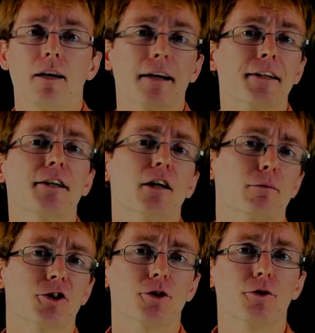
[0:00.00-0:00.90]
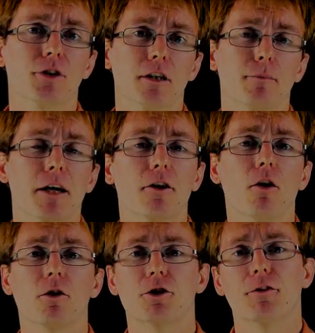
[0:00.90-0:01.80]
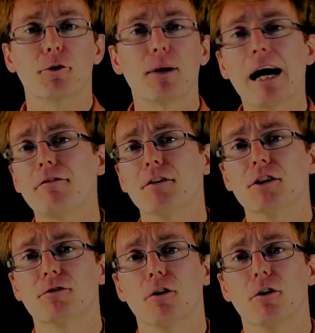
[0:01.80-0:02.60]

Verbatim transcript: And here I'm just using my knowledge of the graph of these